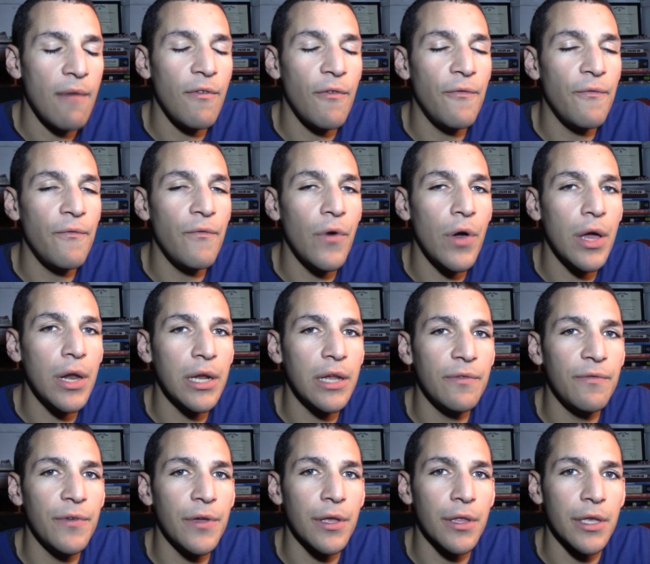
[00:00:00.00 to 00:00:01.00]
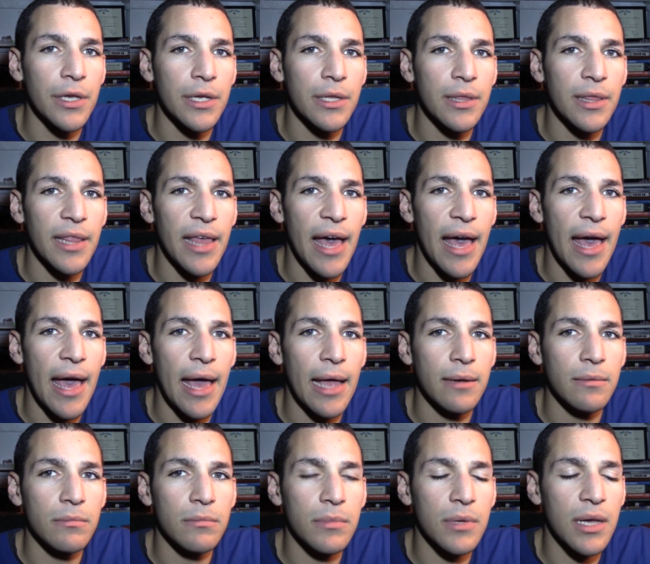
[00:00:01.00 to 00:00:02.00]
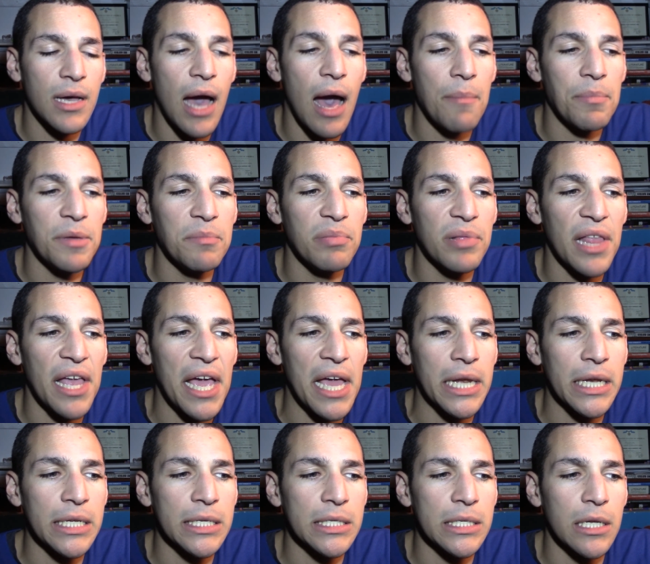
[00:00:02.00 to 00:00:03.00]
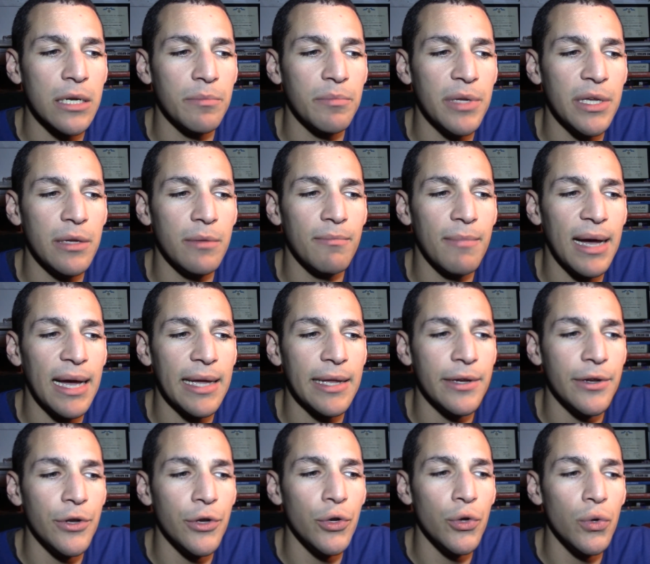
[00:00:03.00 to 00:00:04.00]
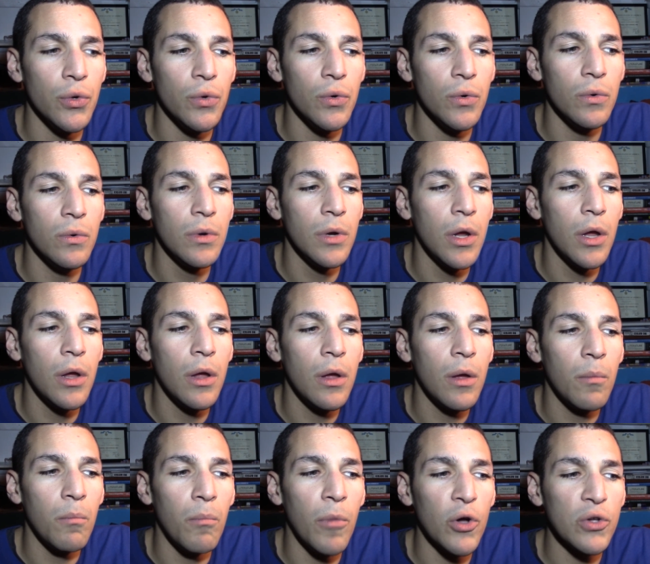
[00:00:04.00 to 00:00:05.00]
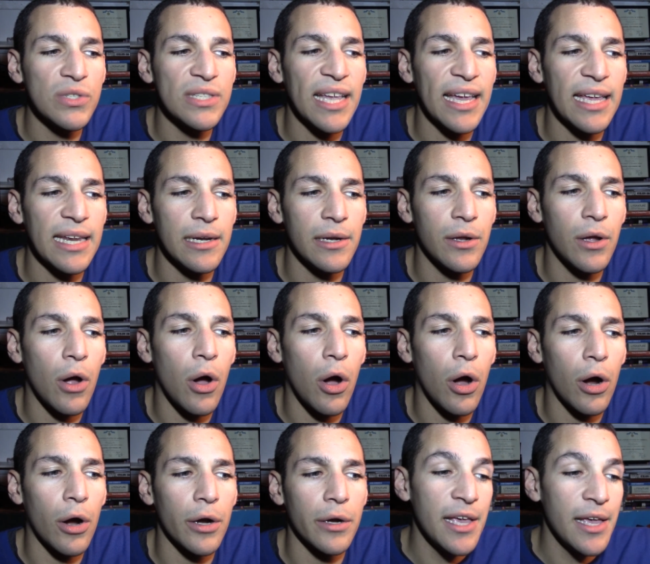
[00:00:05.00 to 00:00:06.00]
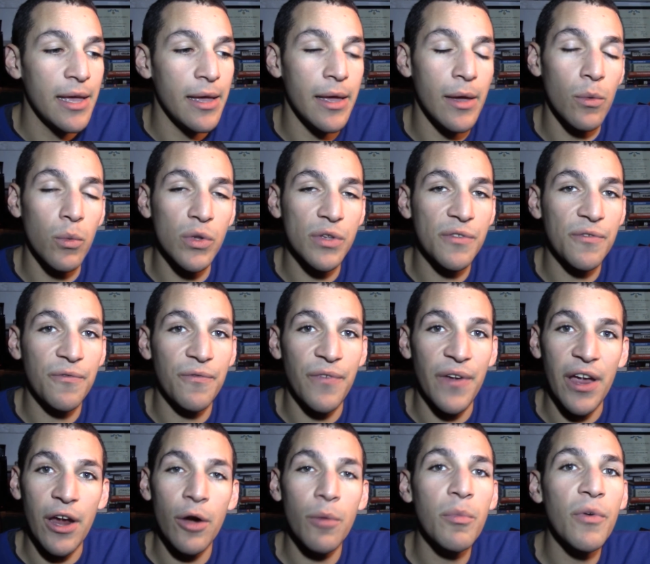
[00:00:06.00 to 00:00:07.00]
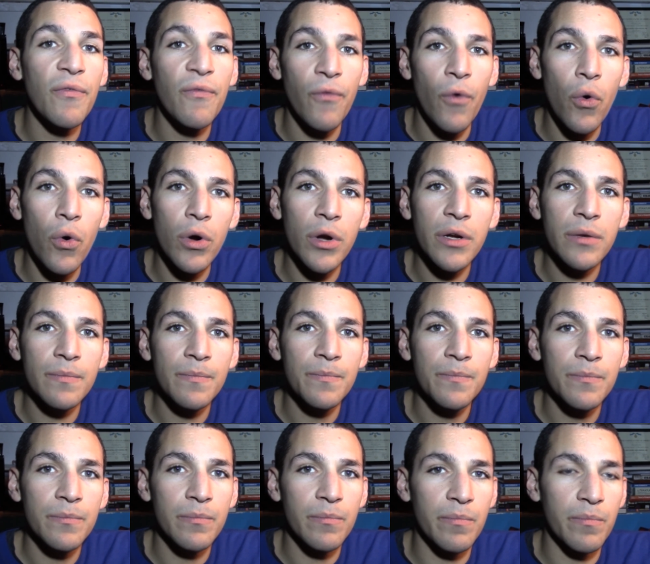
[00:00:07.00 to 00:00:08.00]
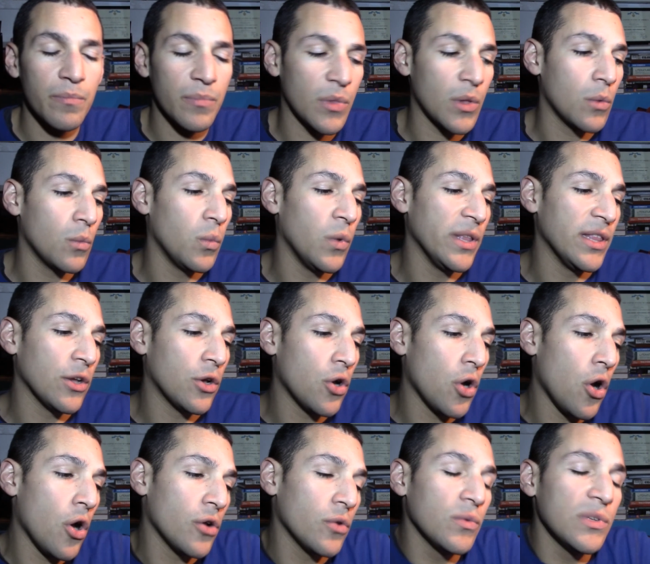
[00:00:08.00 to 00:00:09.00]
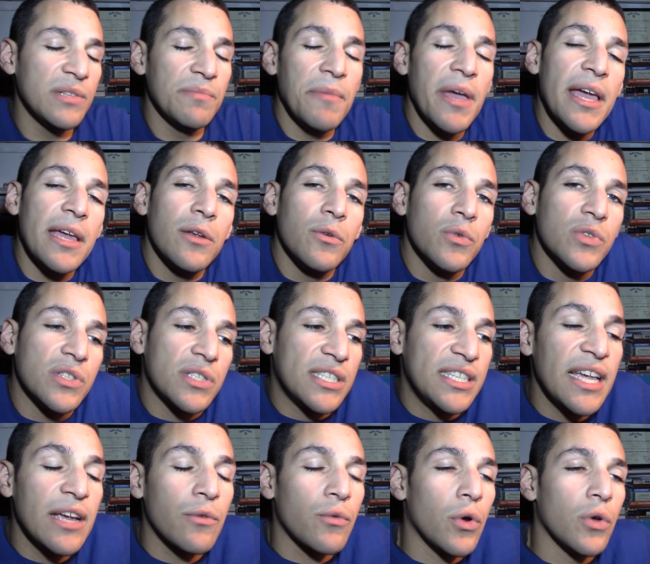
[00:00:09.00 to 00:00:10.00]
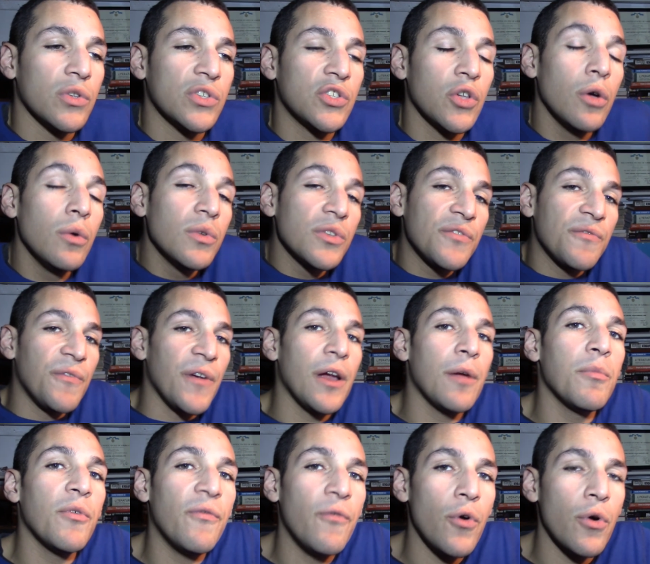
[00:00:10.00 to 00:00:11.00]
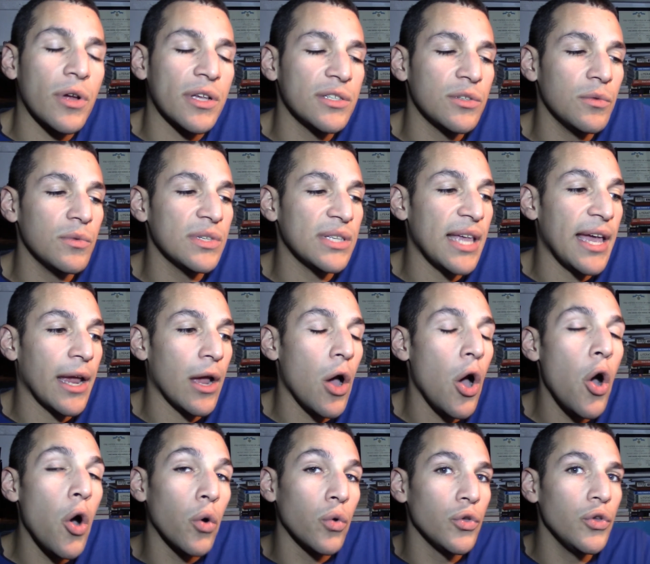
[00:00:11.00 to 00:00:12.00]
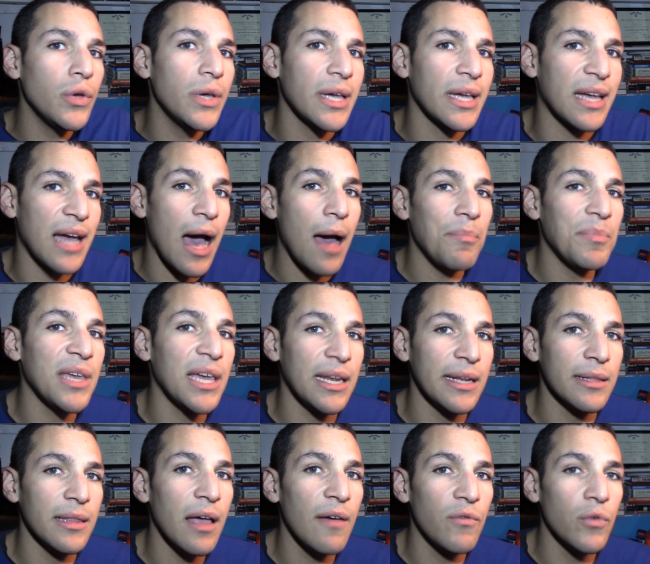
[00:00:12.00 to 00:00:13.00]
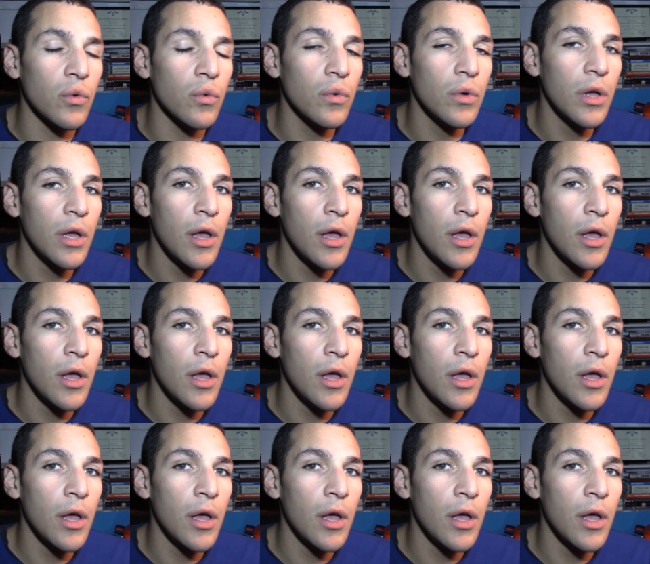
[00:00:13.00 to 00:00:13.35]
have a funny feeling that Copy Plant is going to be my new most hated card. It was fair before. When the card was made, it was synchro. So it was fair before because it was like, oh, you can copy any level,